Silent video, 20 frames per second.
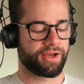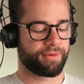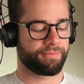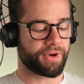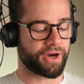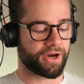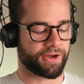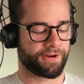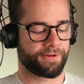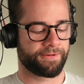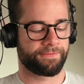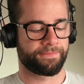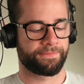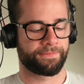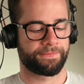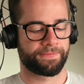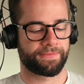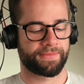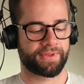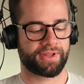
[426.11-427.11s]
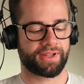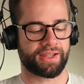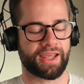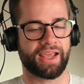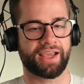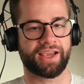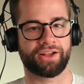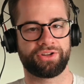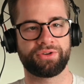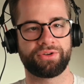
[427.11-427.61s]
But it
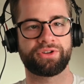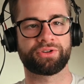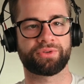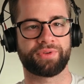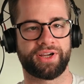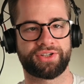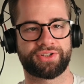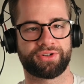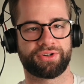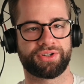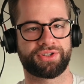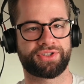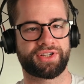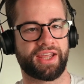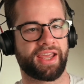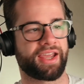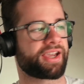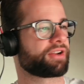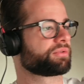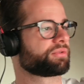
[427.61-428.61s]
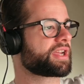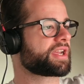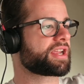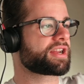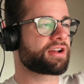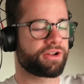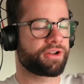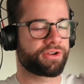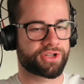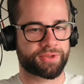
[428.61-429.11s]
can do the research, it can read
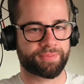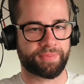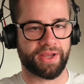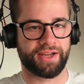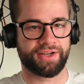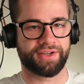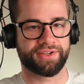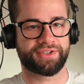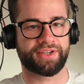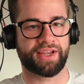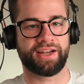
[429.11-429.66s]
all those pages,